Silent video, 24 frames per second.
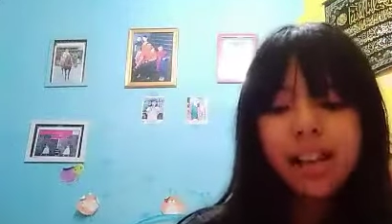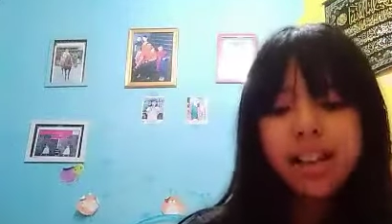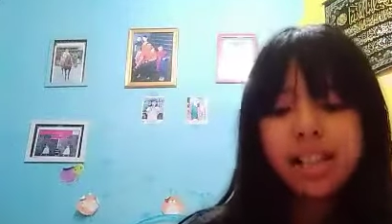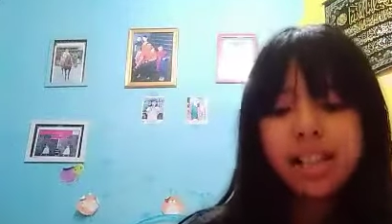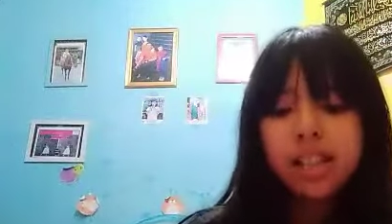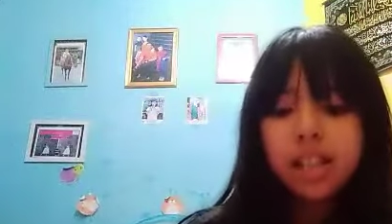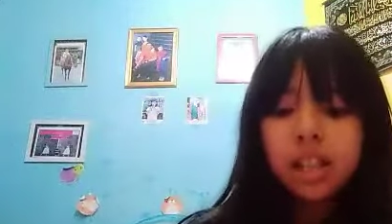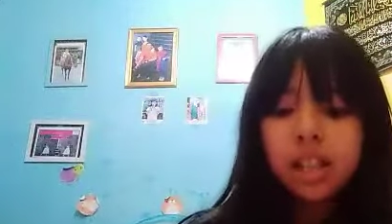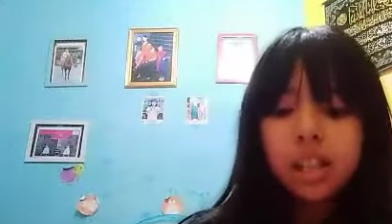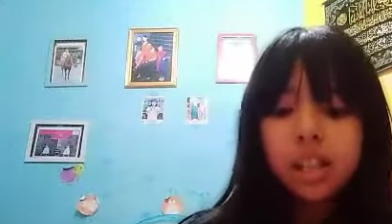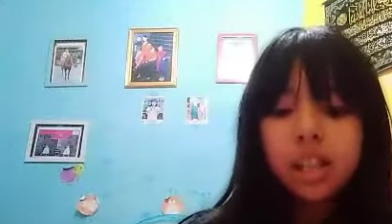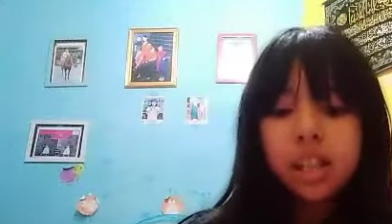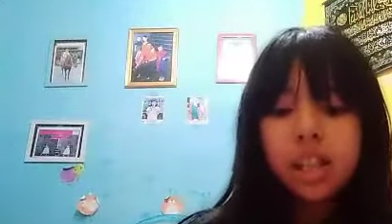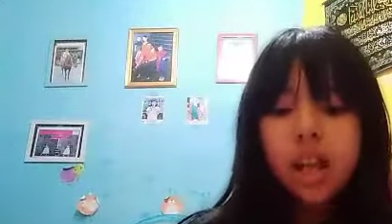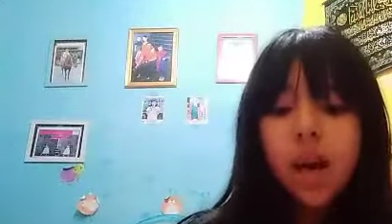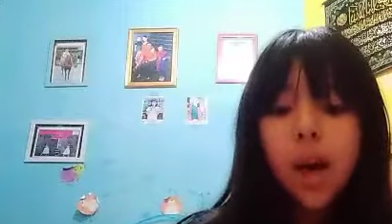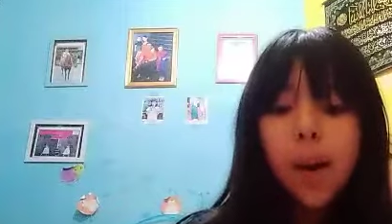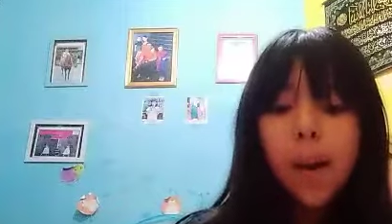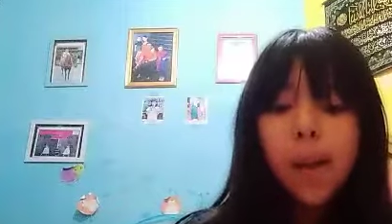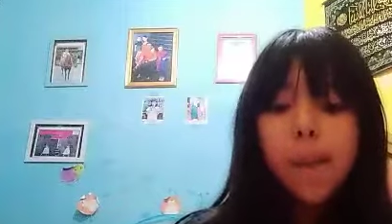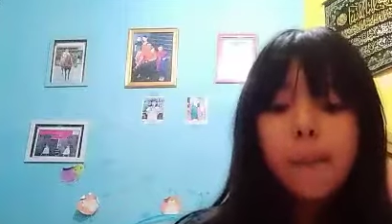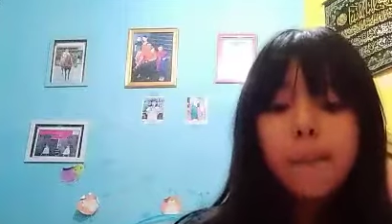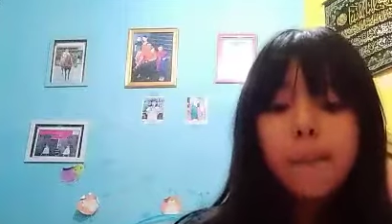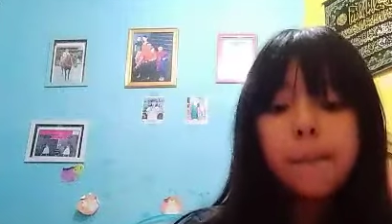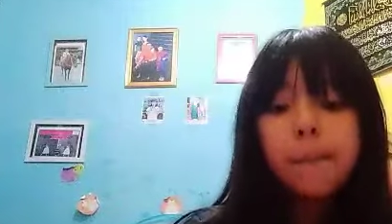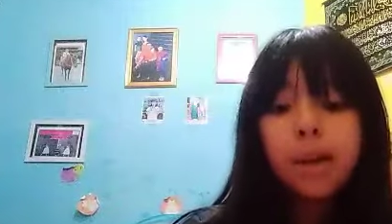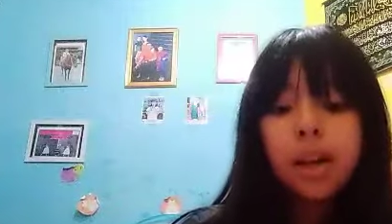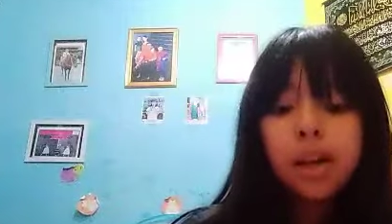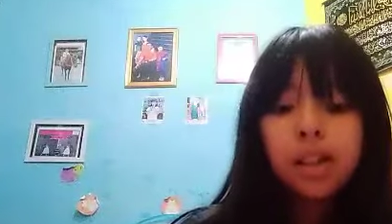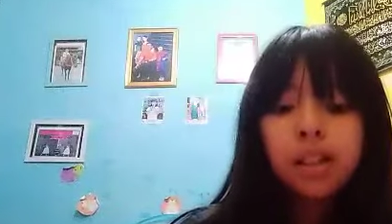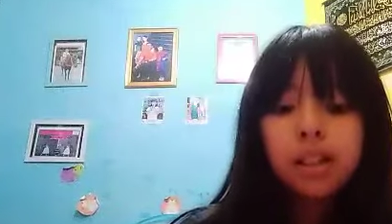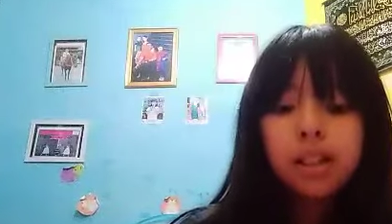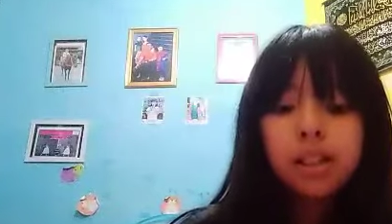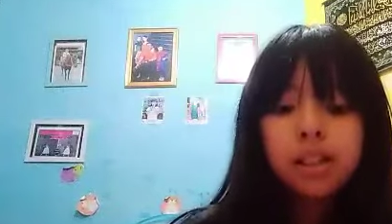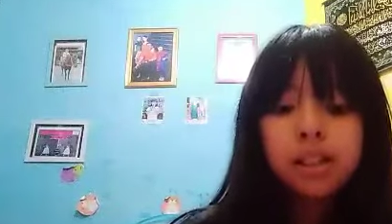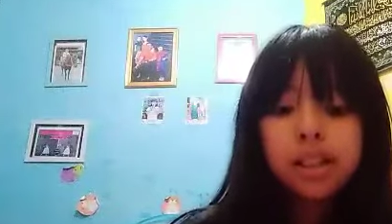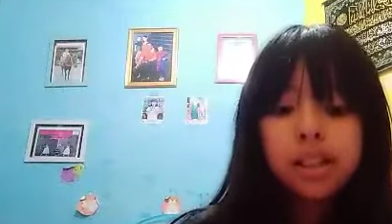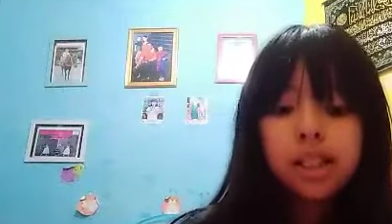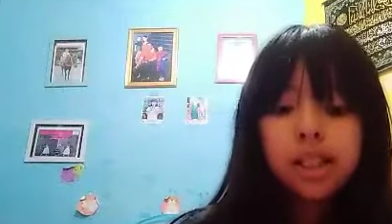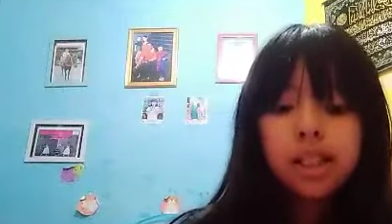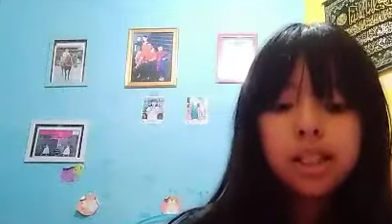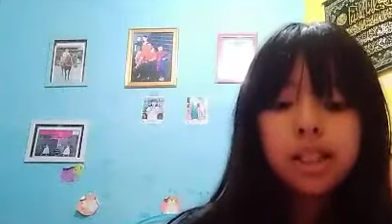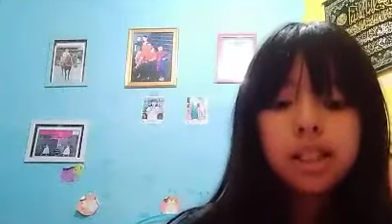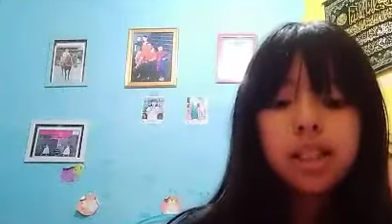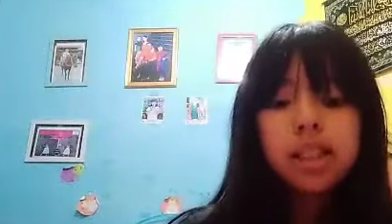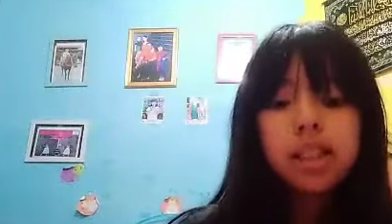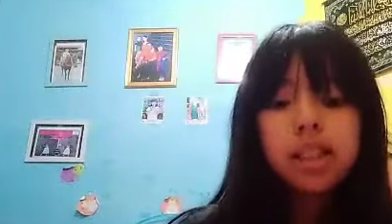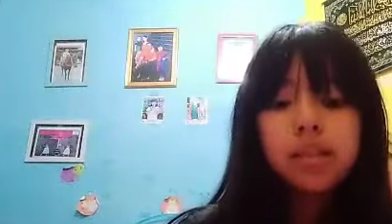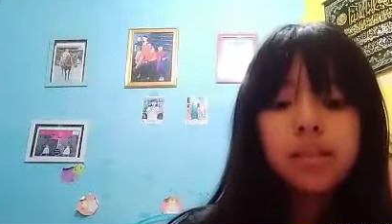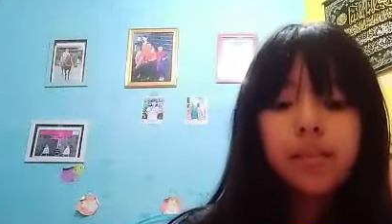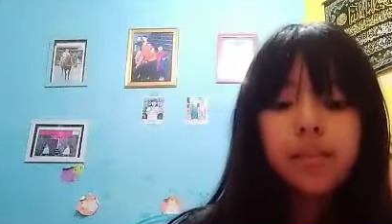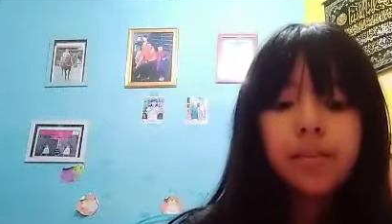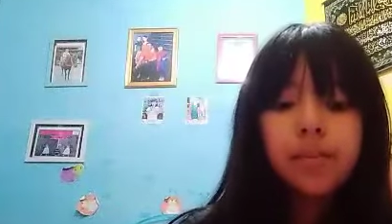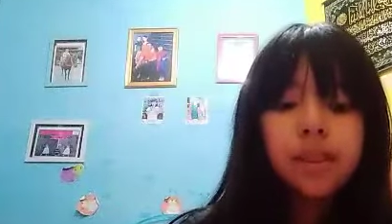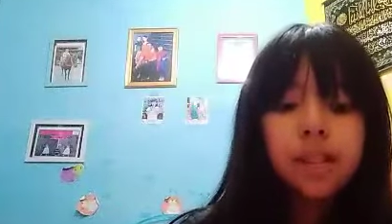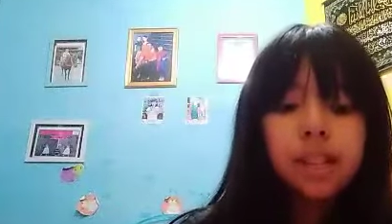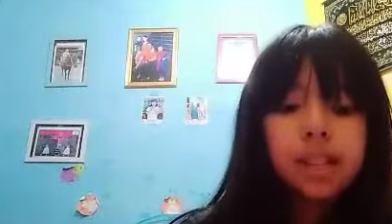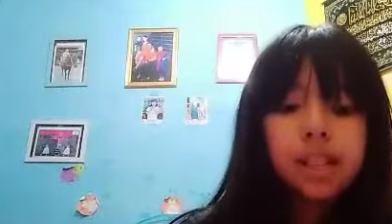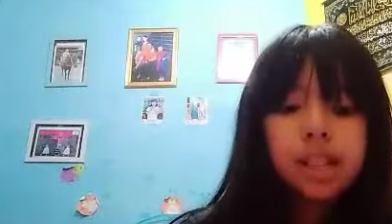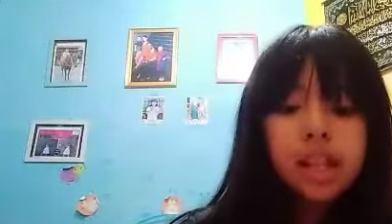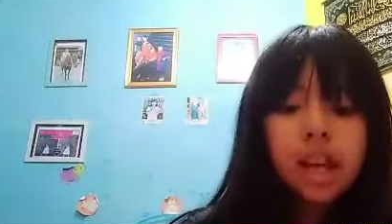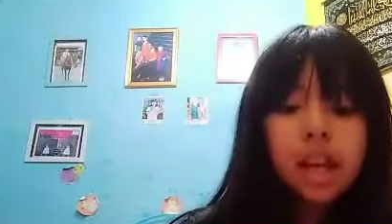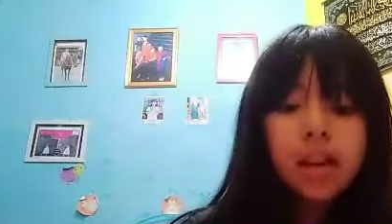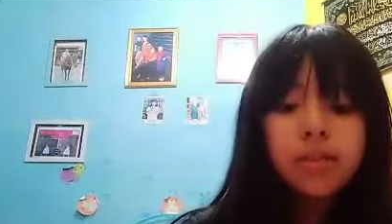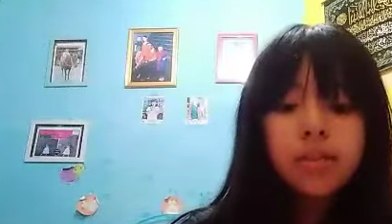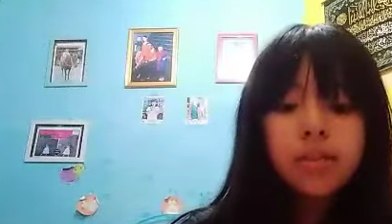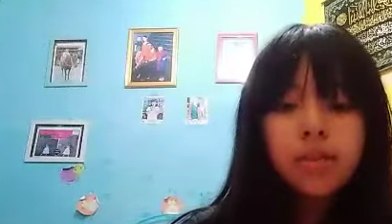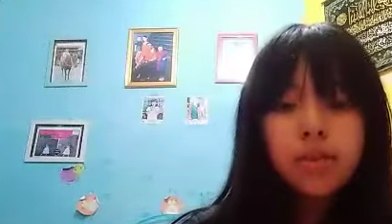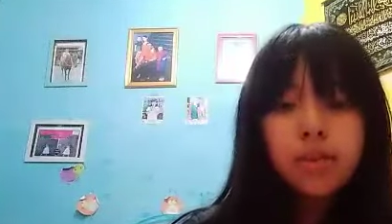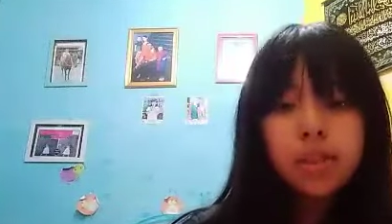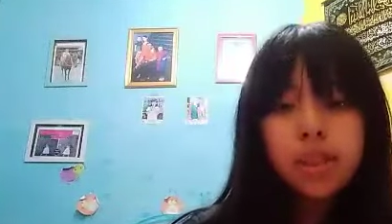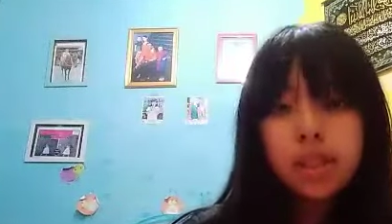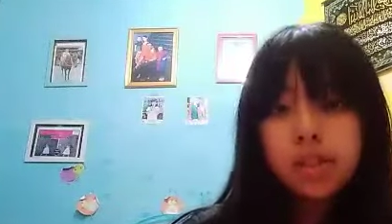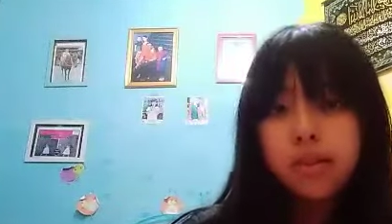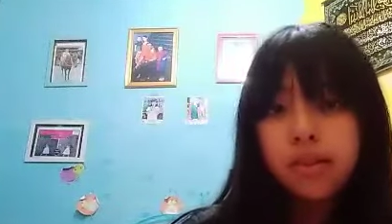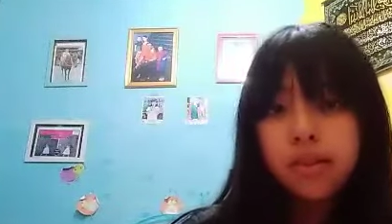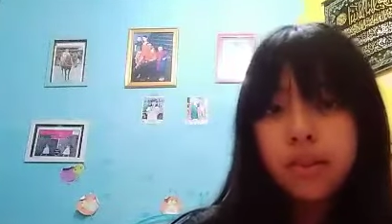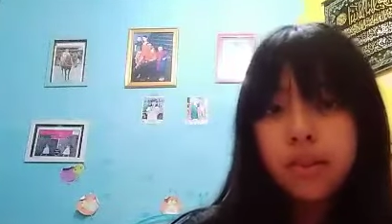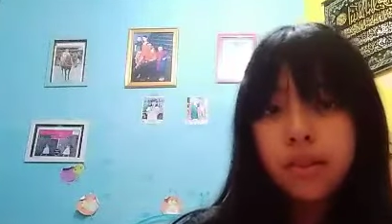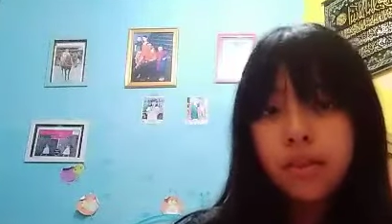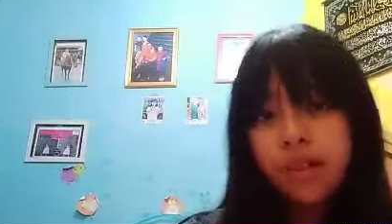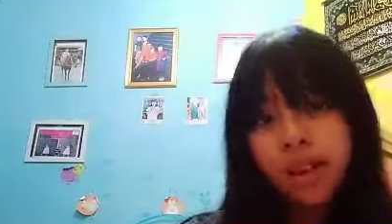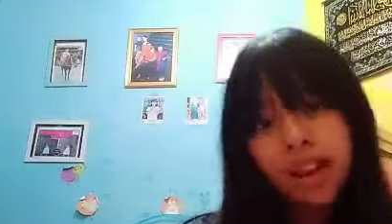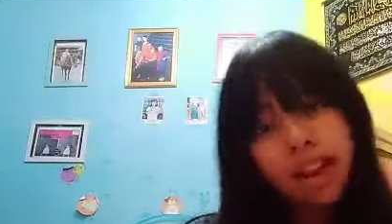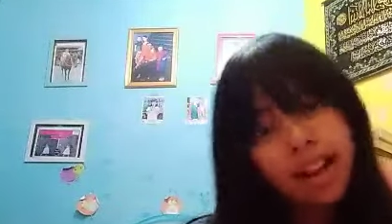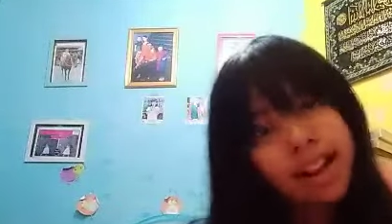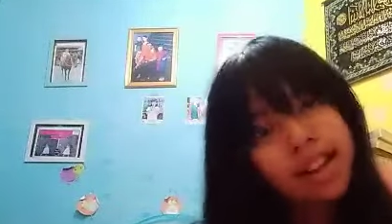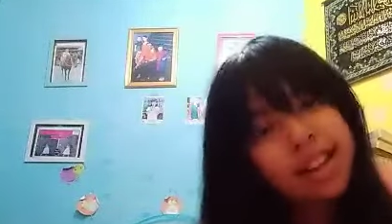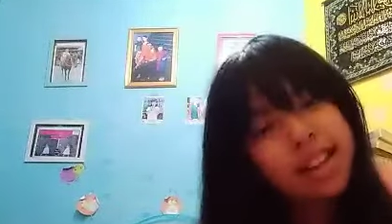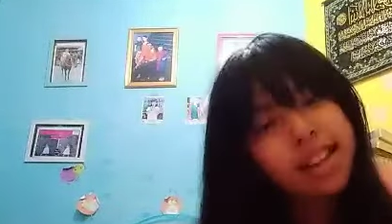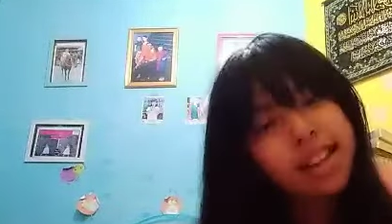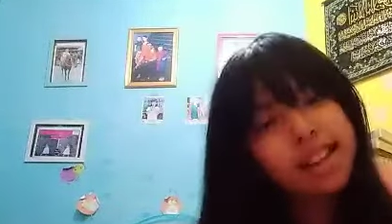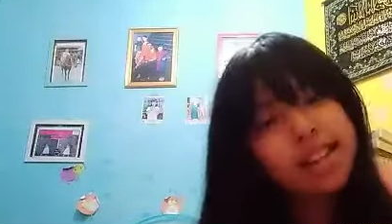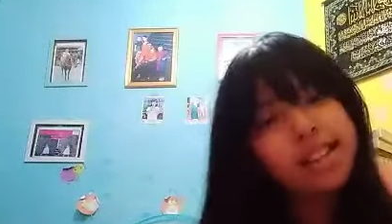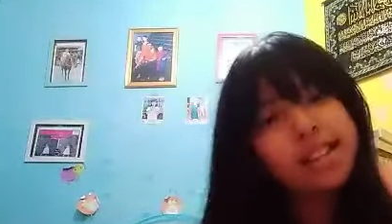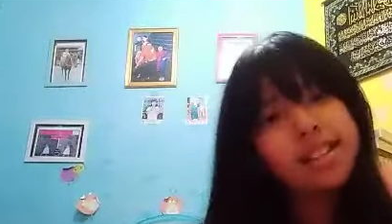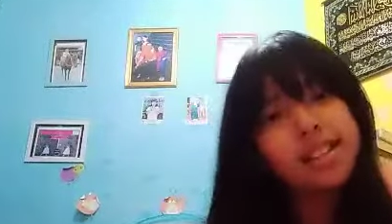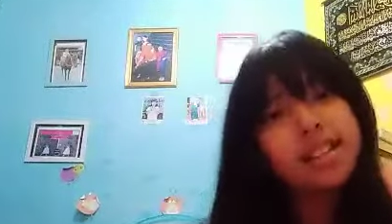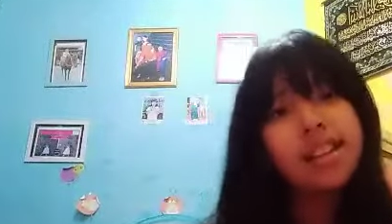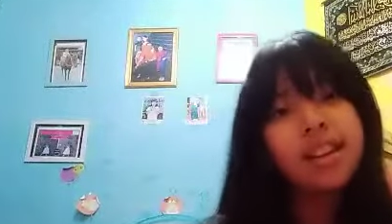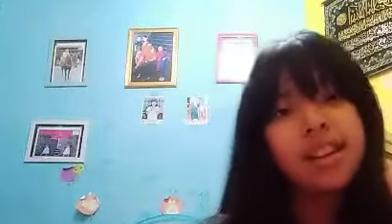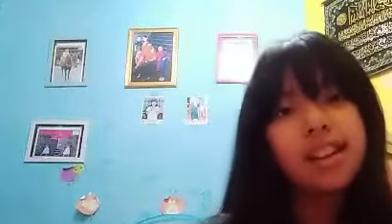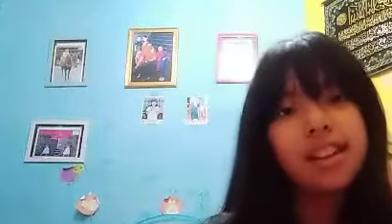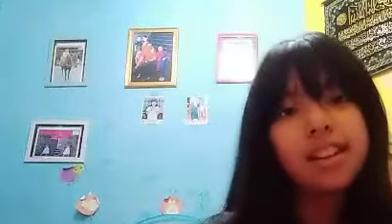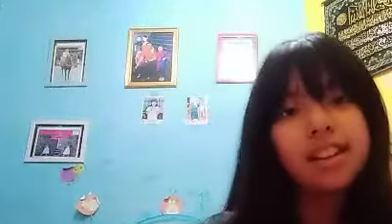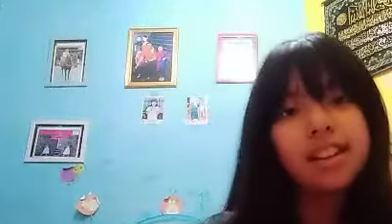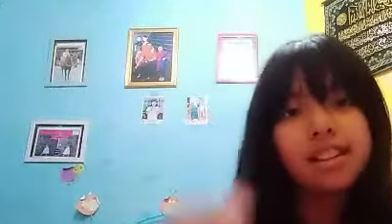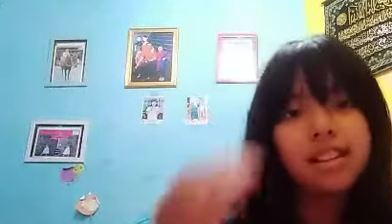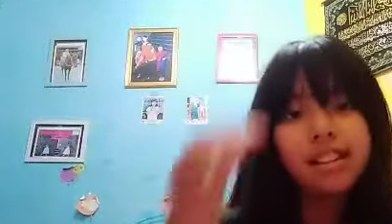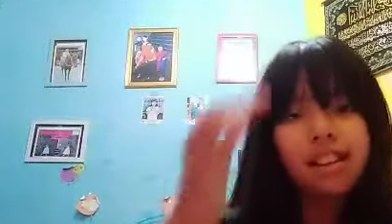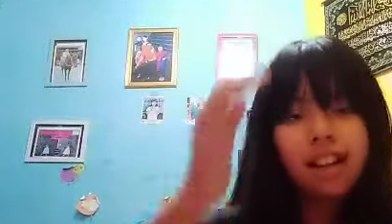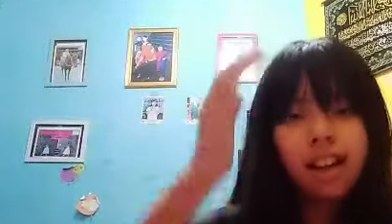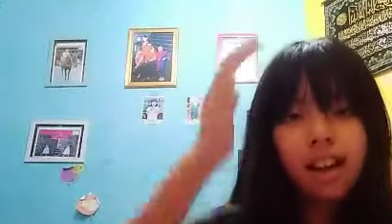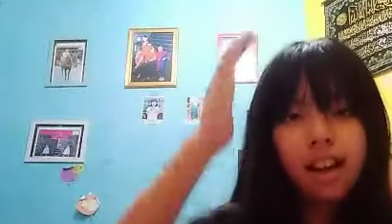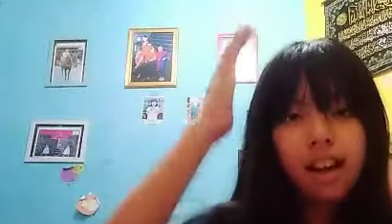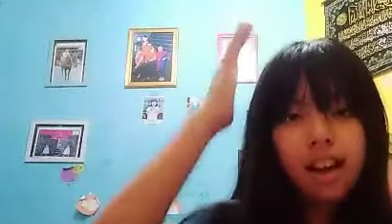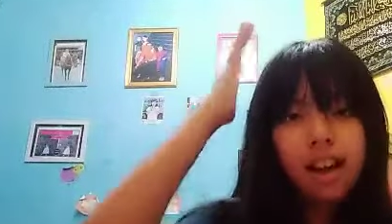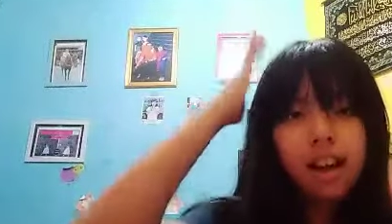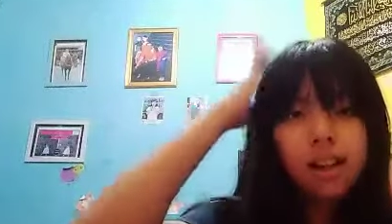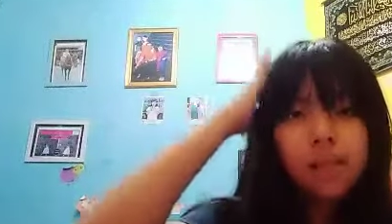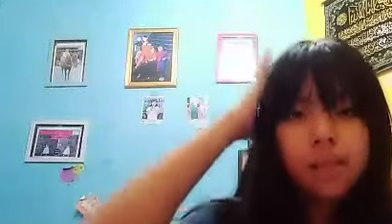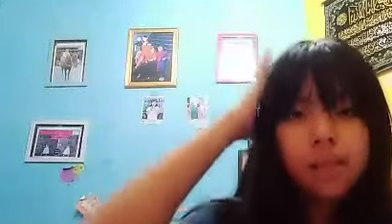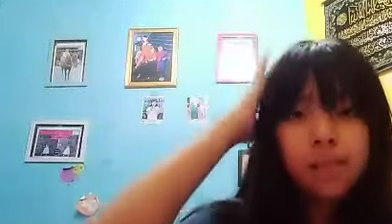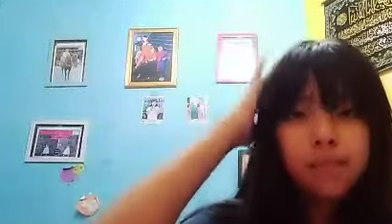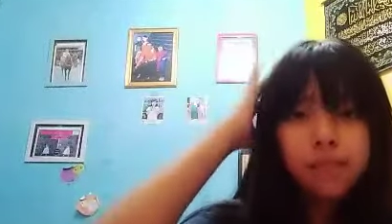this is the first time you see me, right? And yeah,